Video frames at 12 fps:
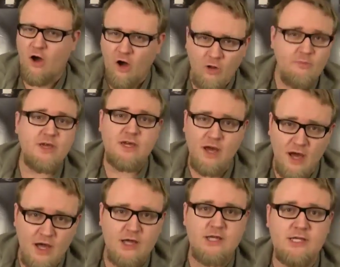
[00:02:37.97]
all
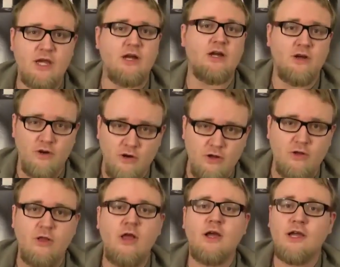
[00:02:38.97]
because a
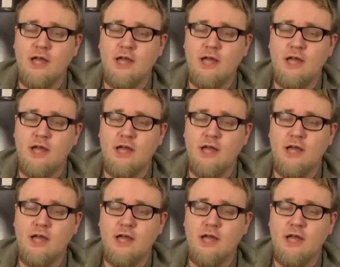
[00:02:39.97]
girl